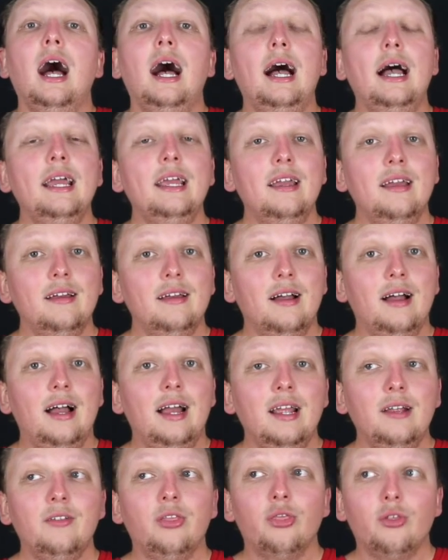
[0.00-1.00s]

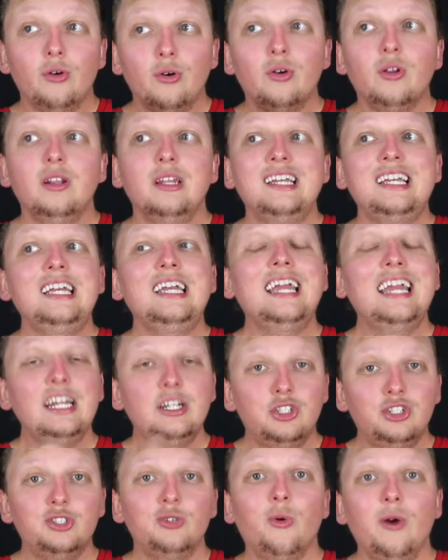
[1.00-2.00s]
I thoroughly
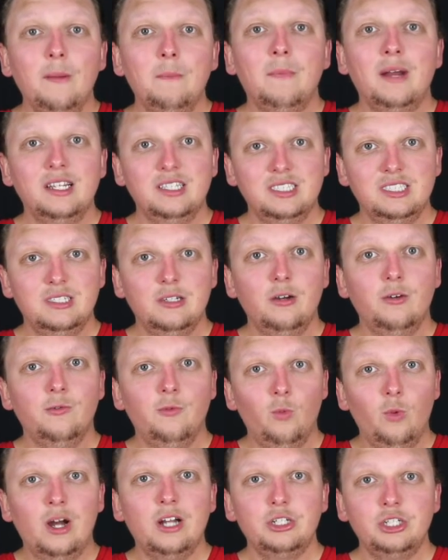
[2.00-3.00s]
enjoyed
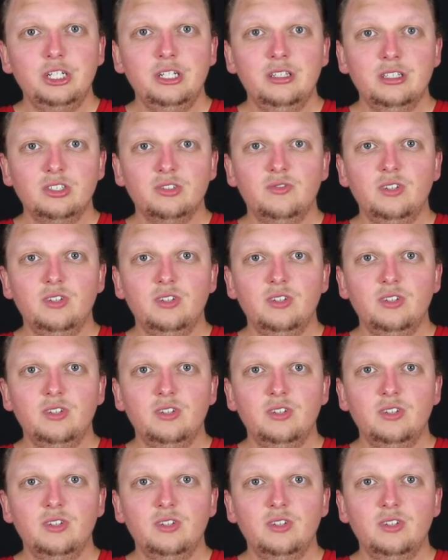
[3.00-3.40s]
myself watching this